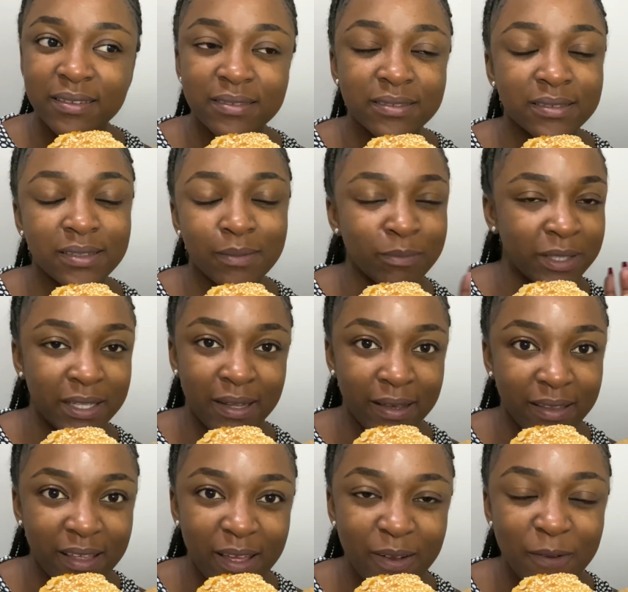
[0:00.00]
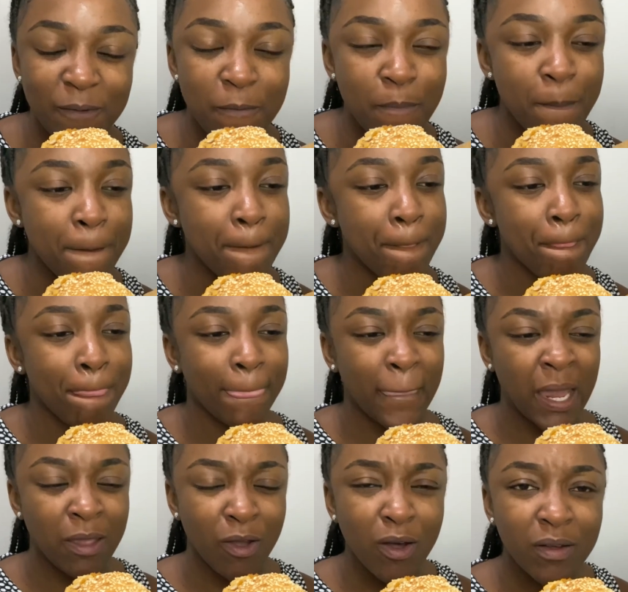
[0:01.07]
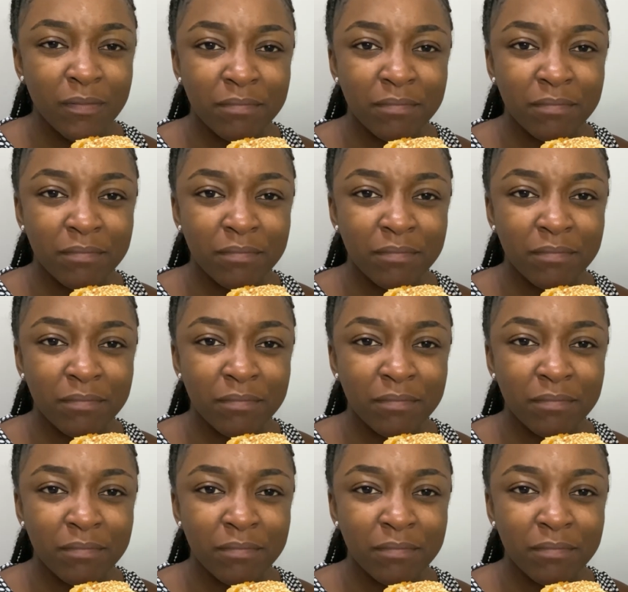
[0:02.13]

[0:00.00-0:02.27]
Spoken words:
Something like that. Yeah.